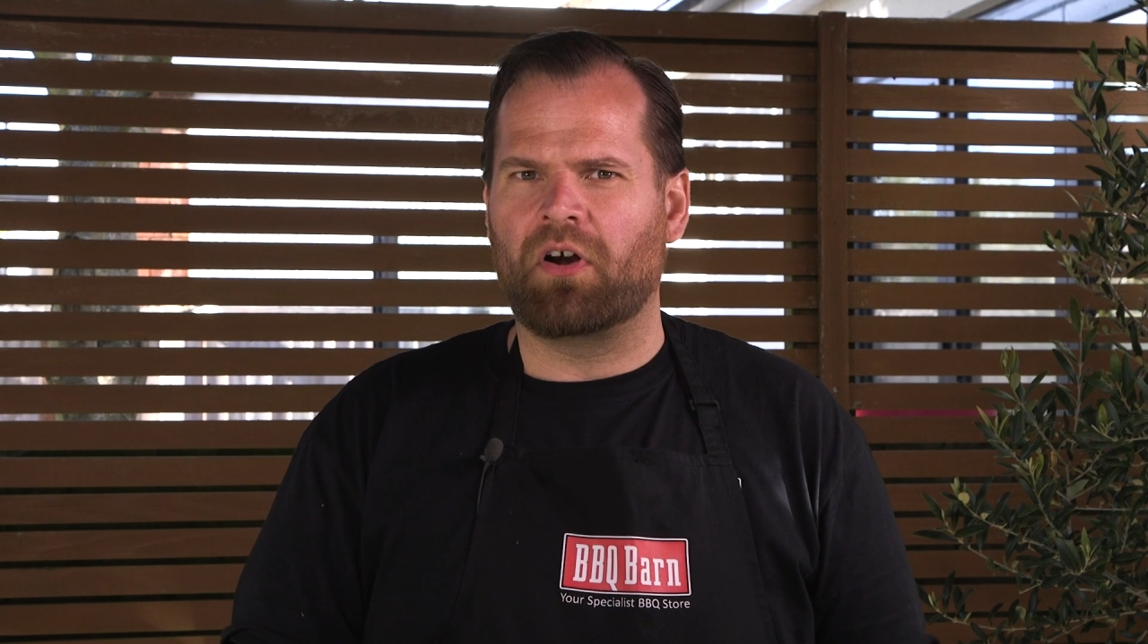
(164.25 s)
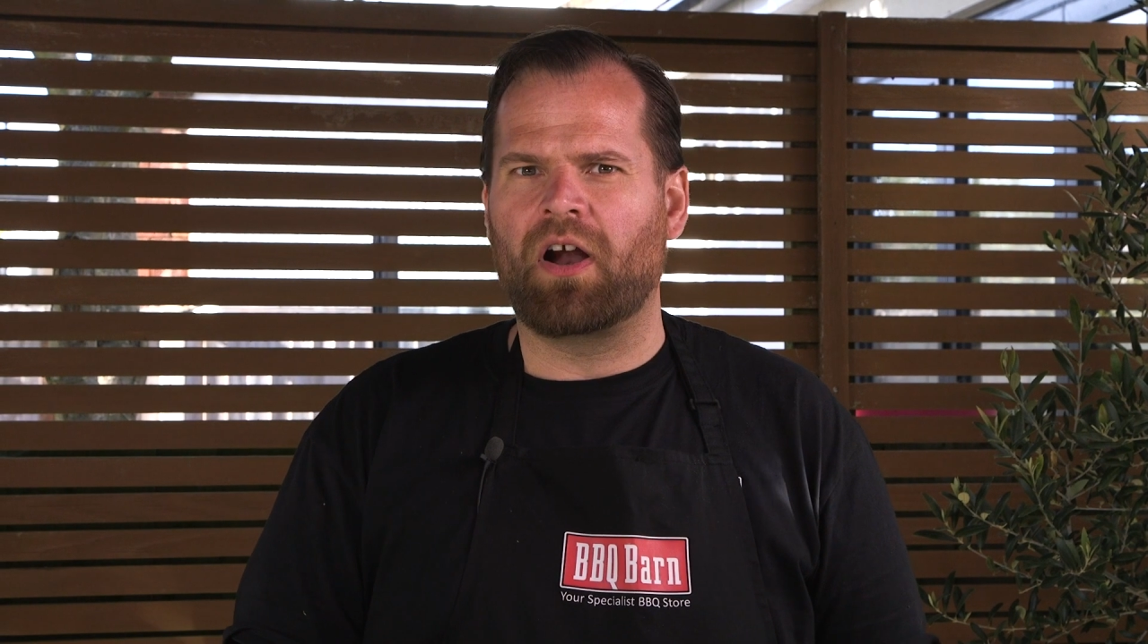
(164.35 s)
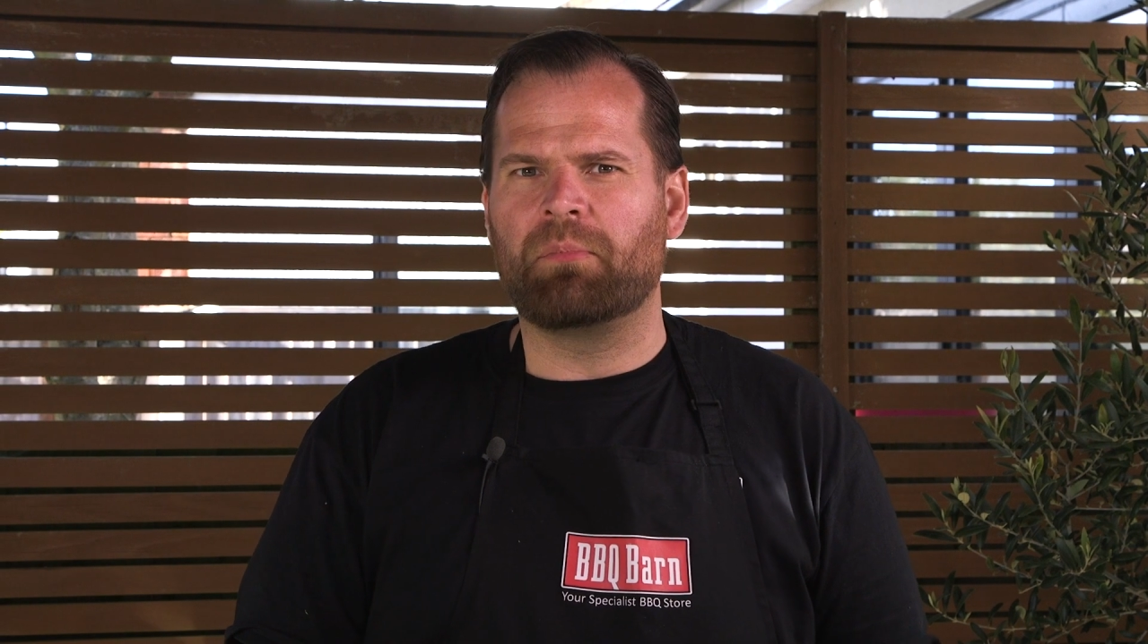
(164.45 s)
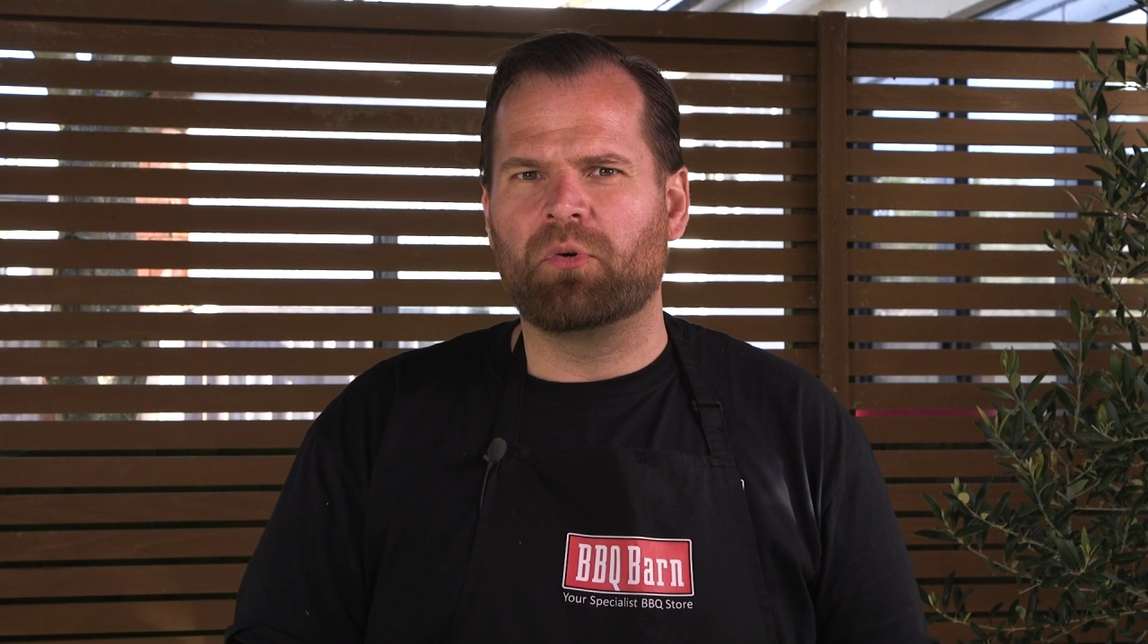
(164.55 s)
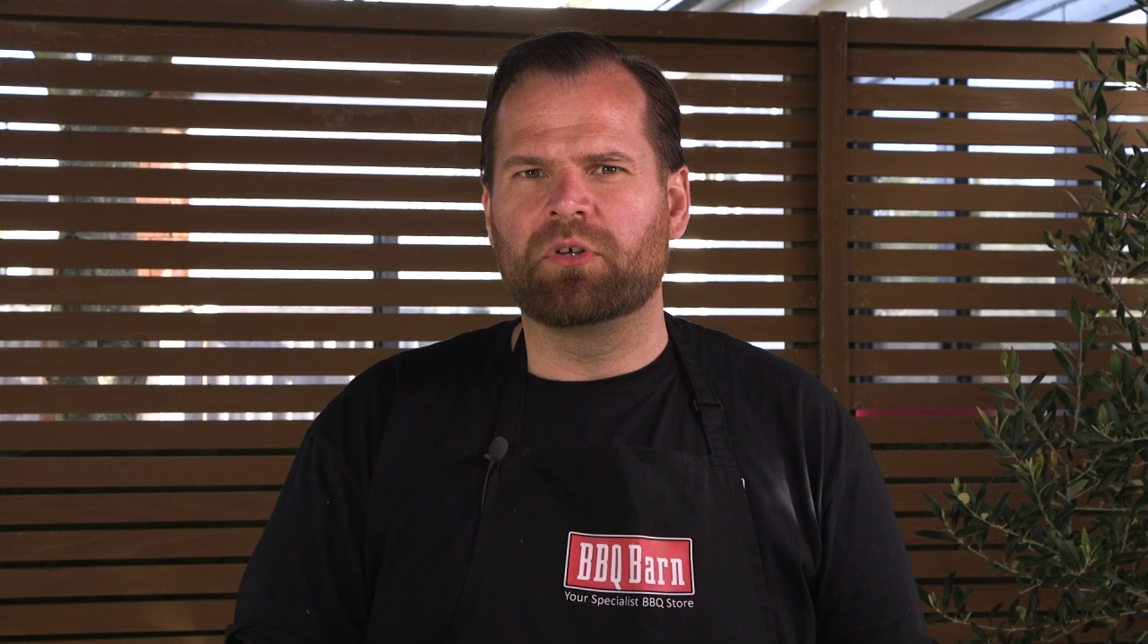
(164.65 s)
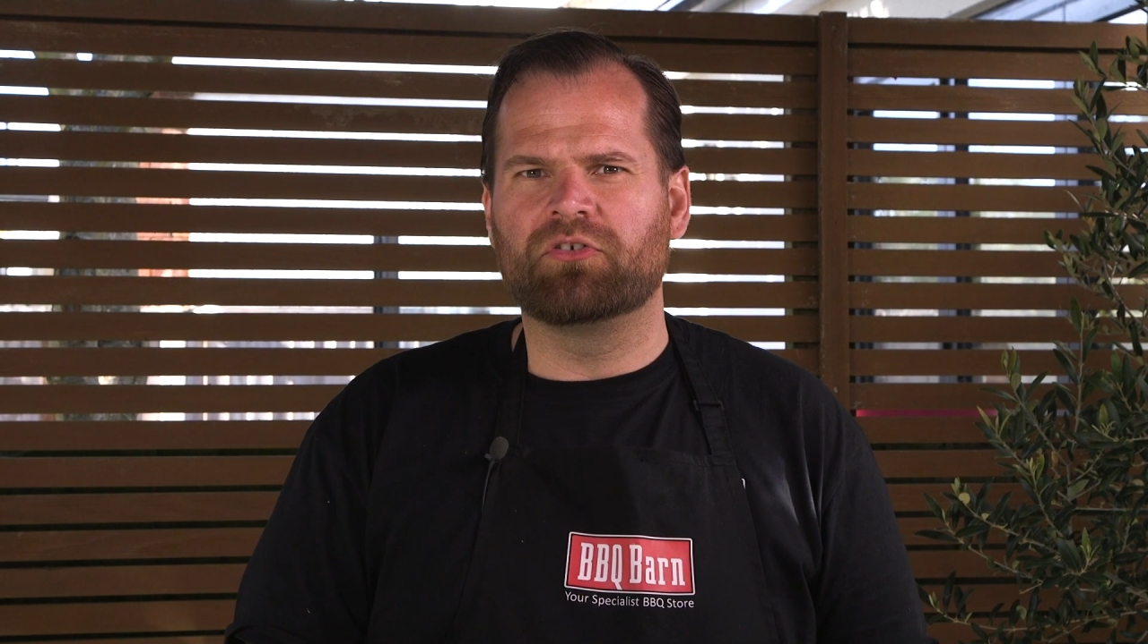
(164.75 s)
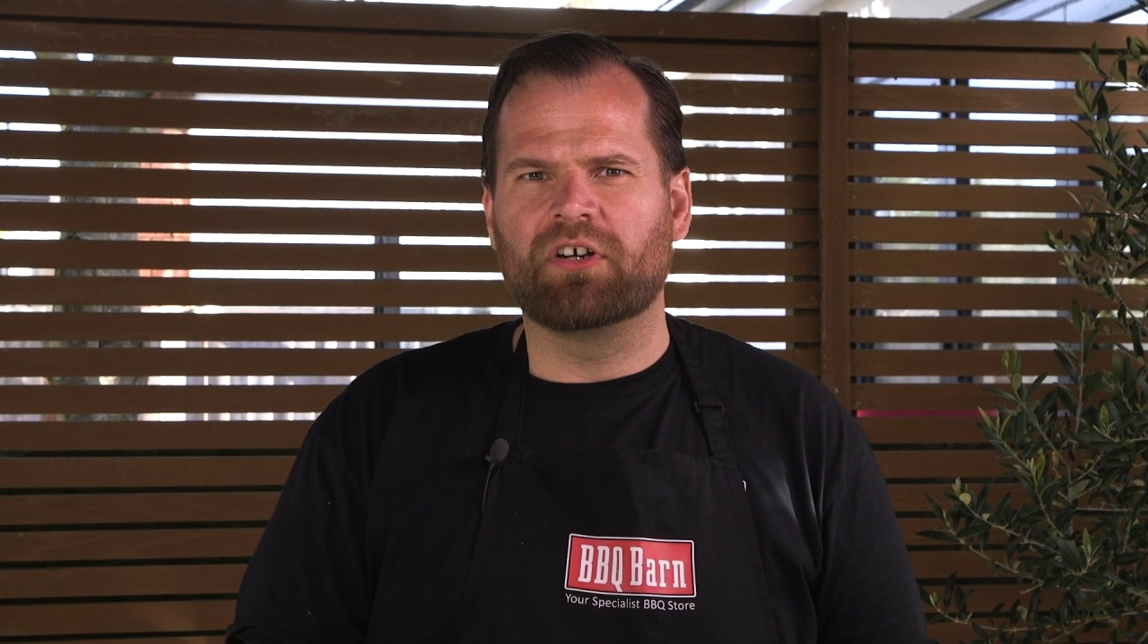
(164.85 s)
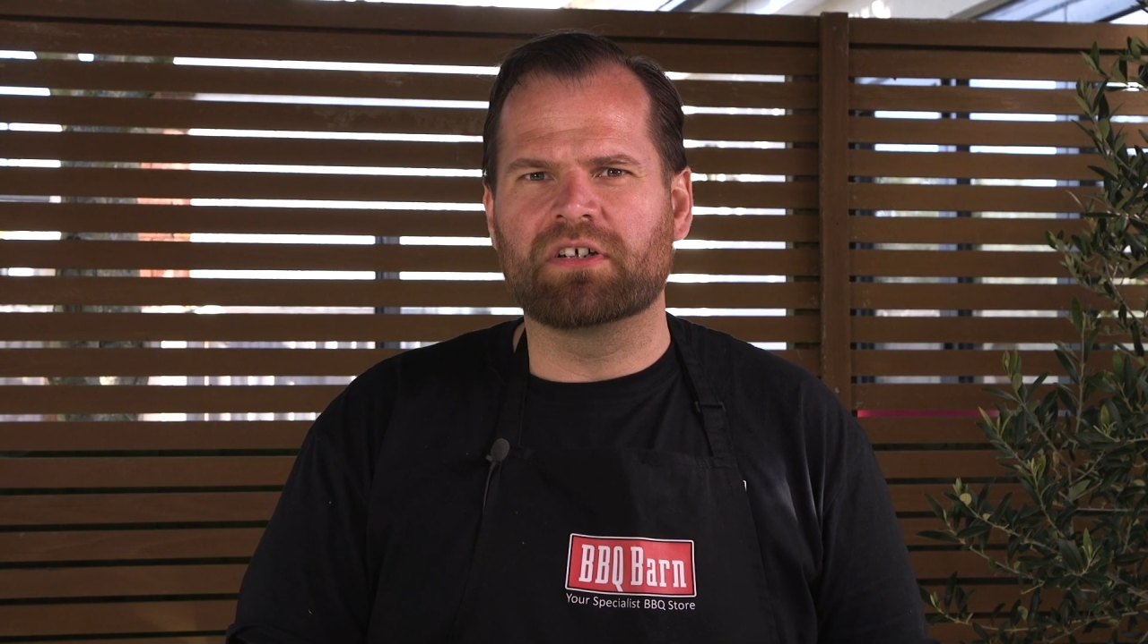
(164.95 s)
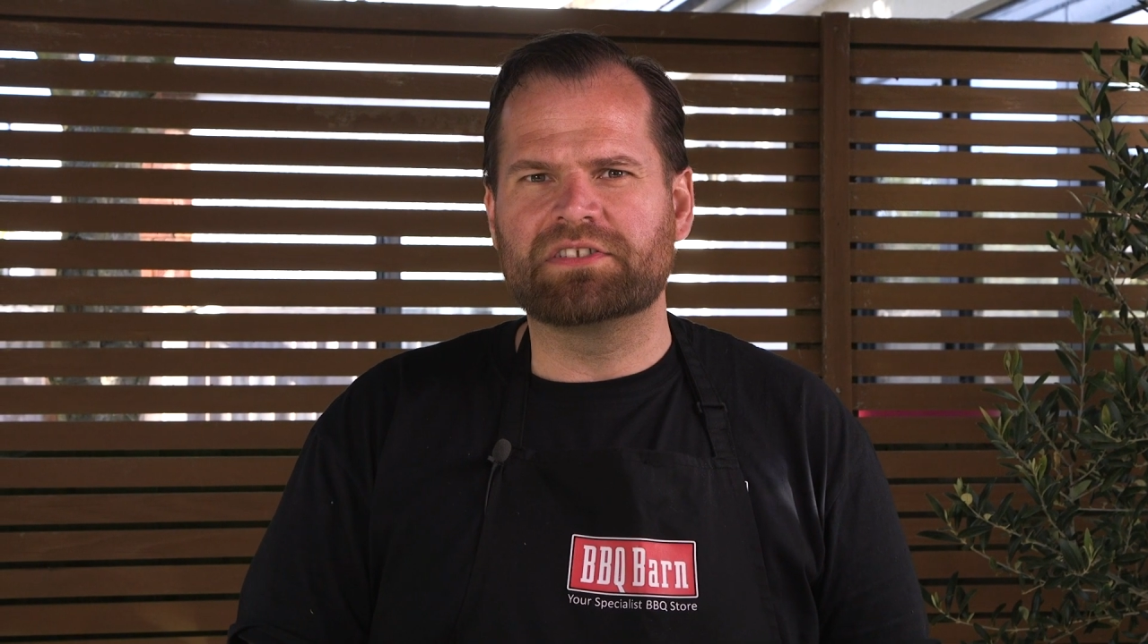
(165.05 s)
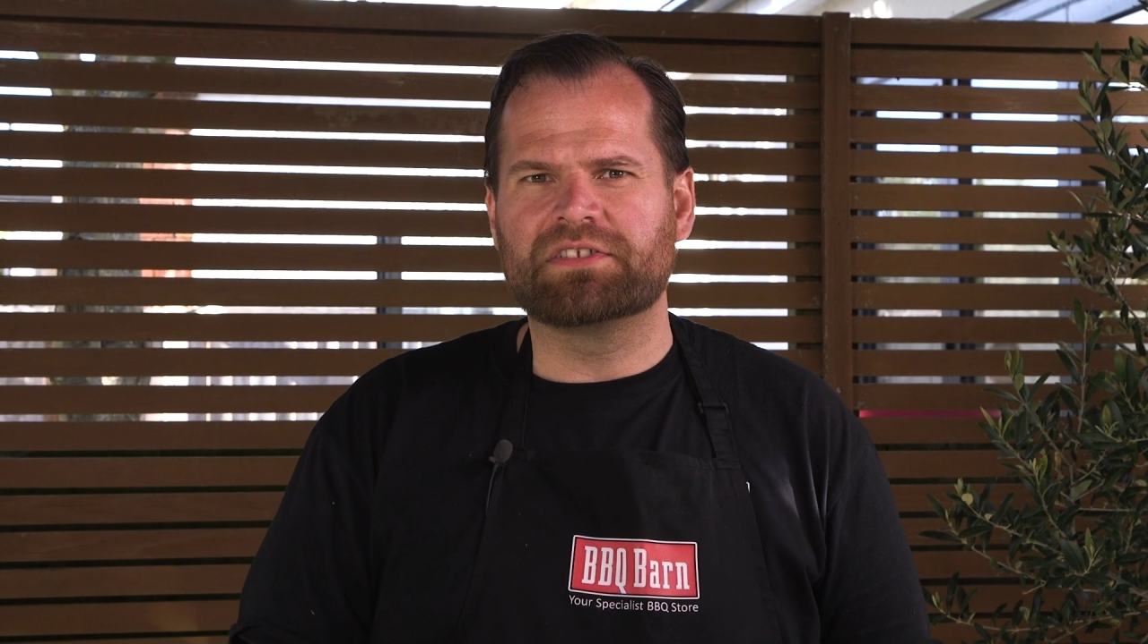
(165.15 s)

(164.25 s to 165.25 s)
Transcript: our apple wood chunks.